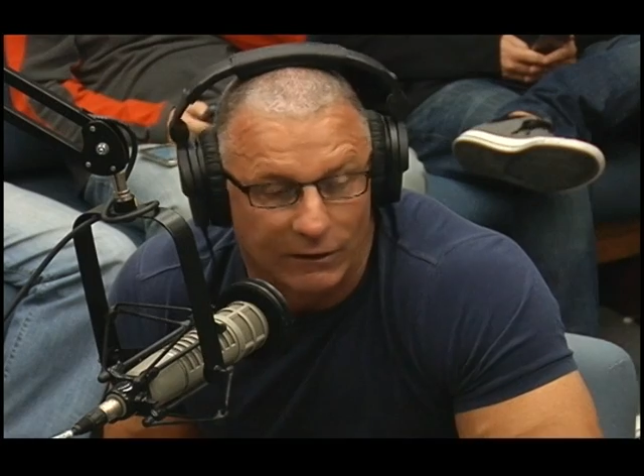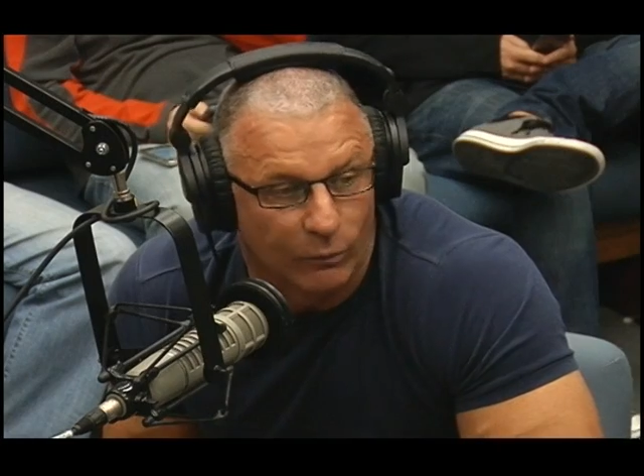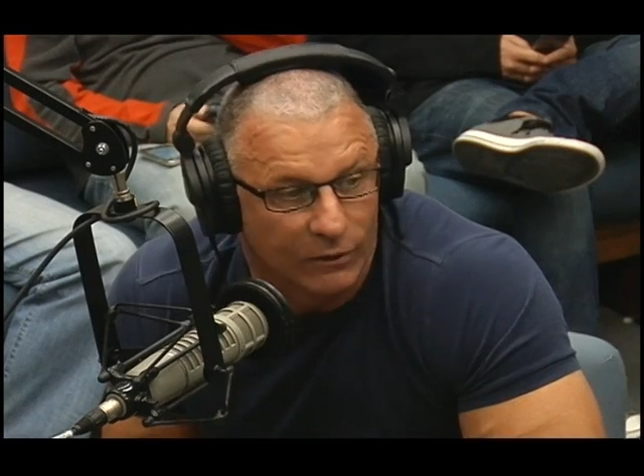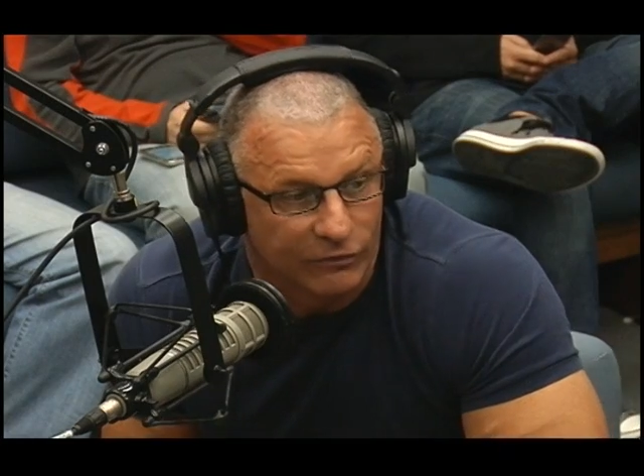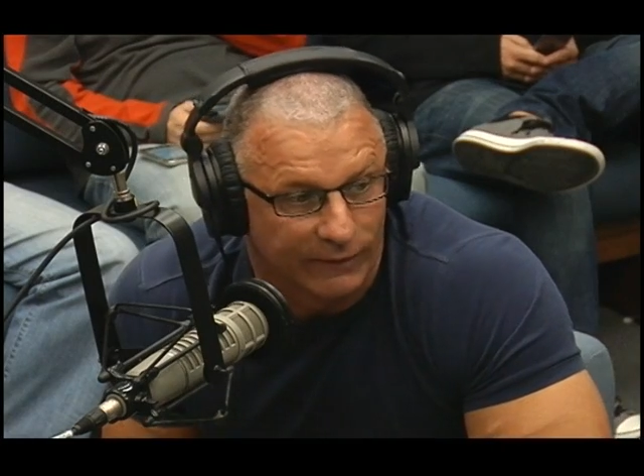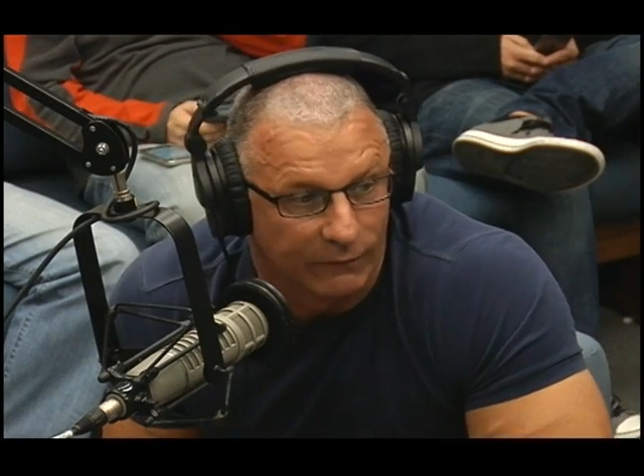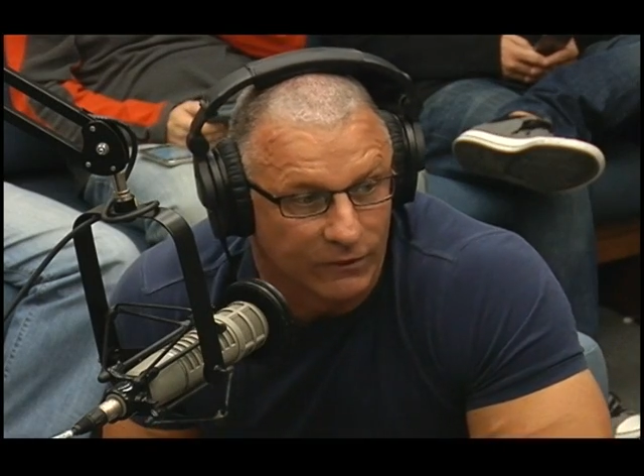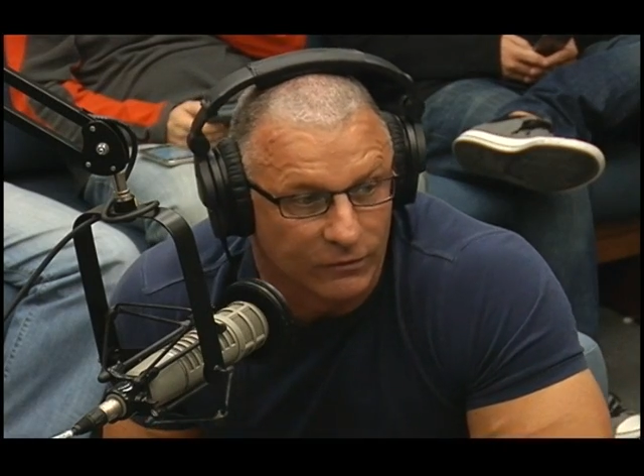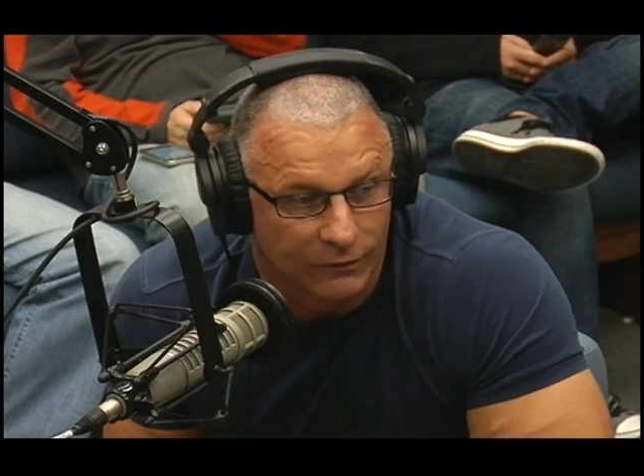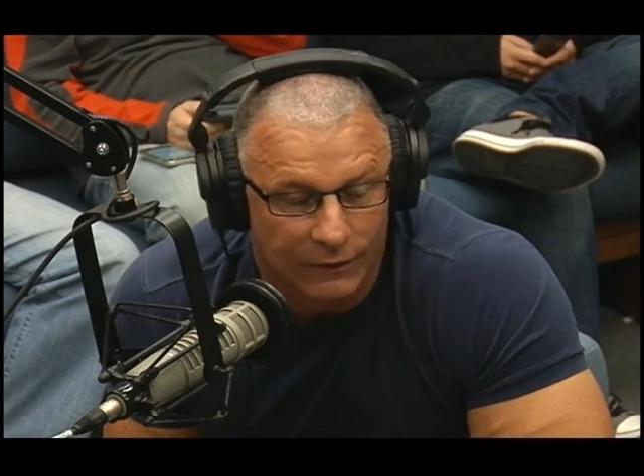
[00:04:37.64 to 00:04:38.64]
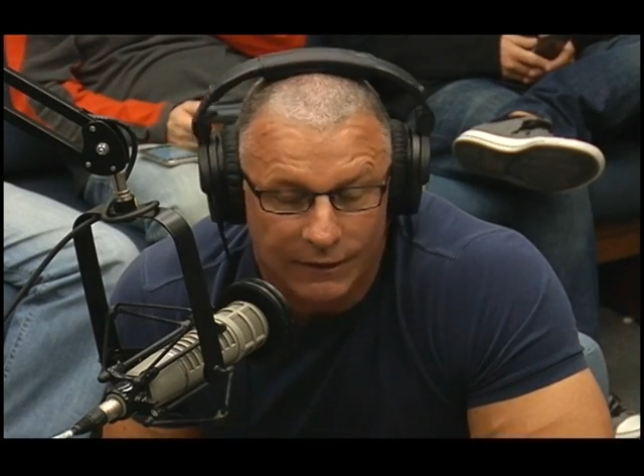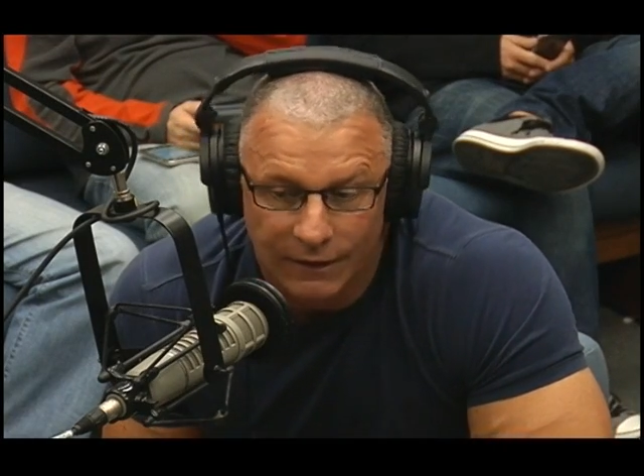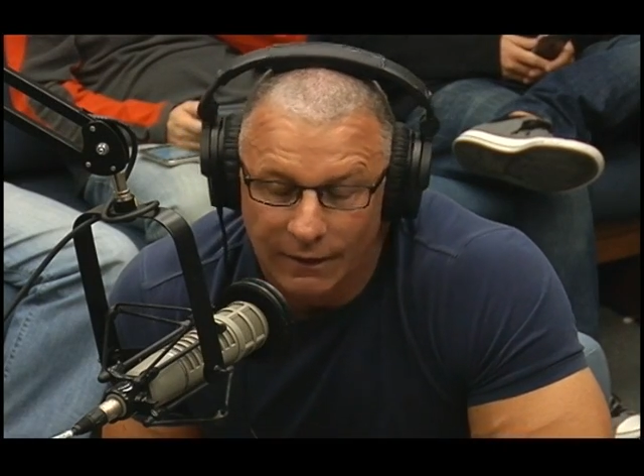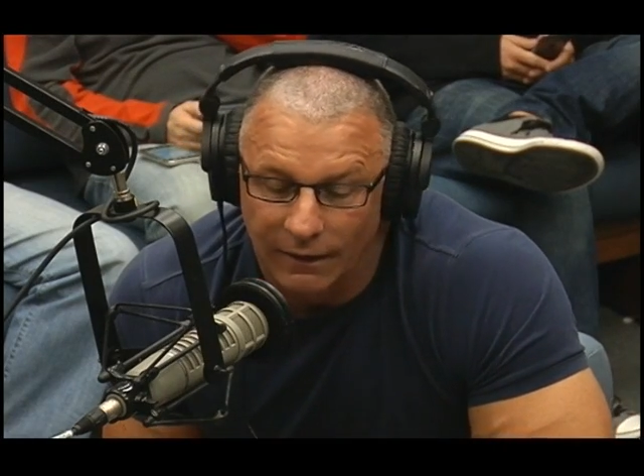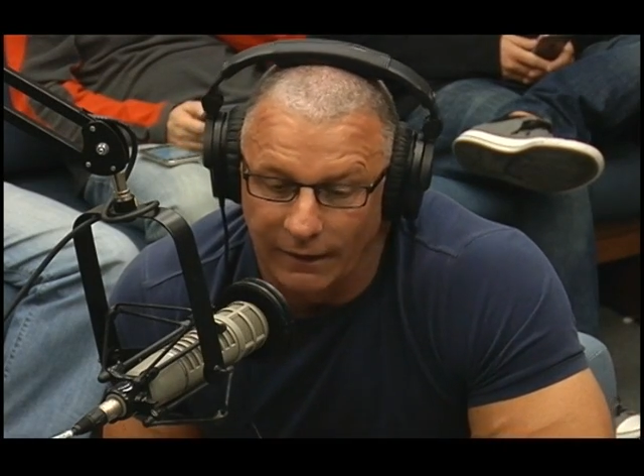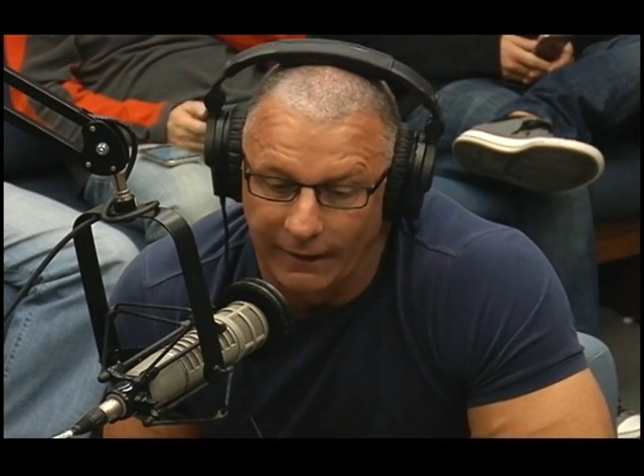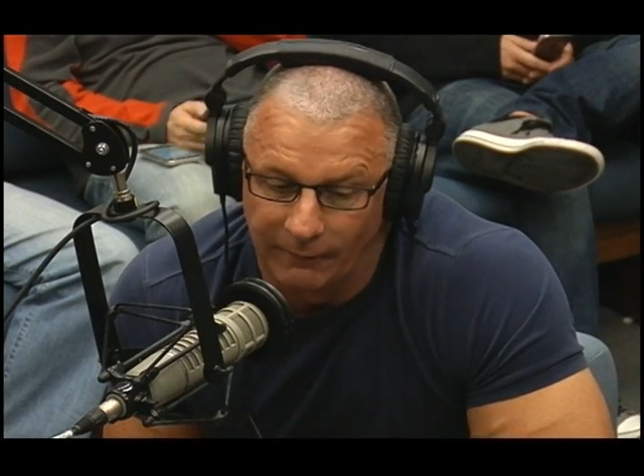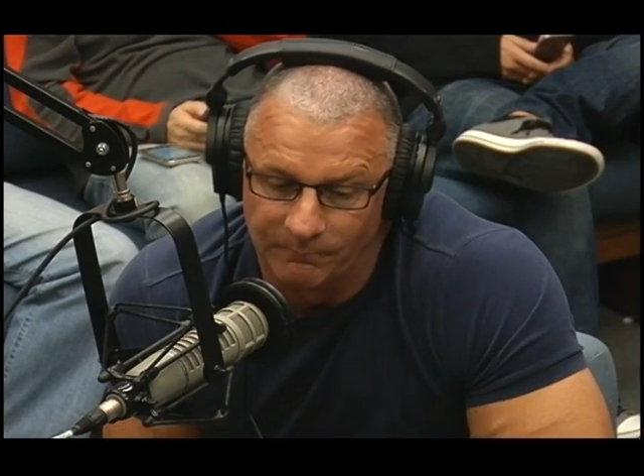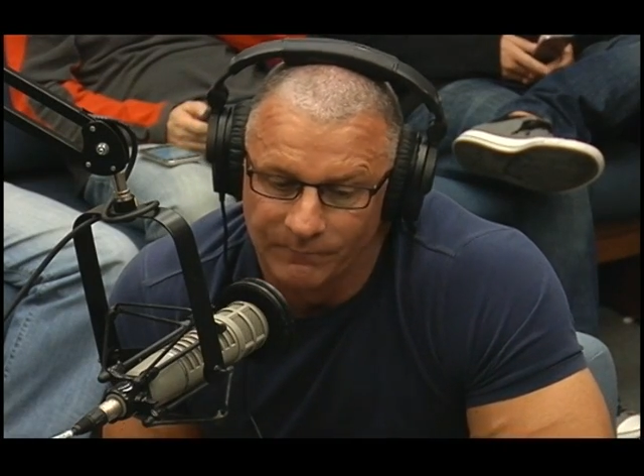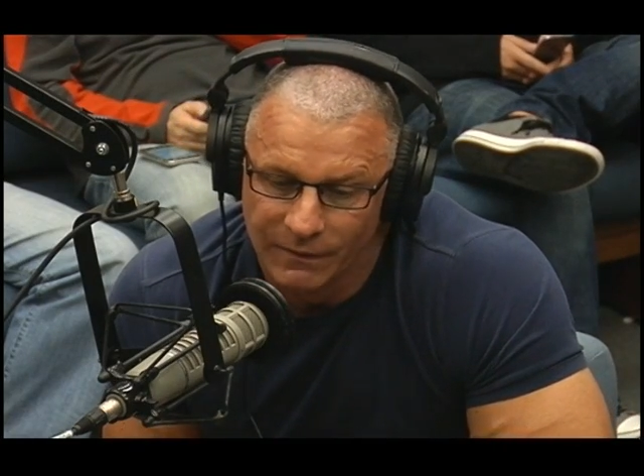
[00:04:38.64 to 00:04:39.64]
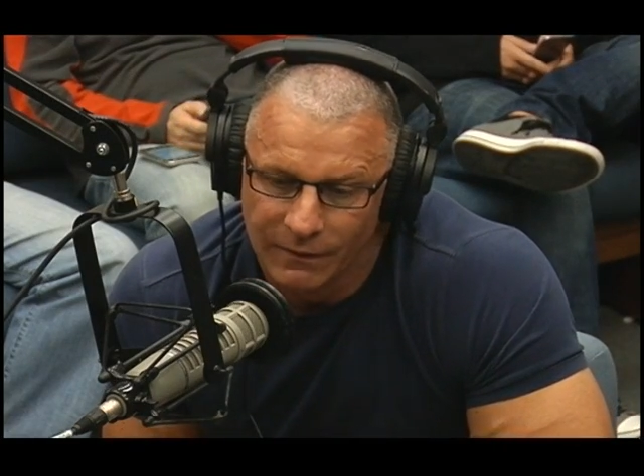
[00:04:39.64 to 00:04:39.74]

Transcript: a Wish Foundation. Um,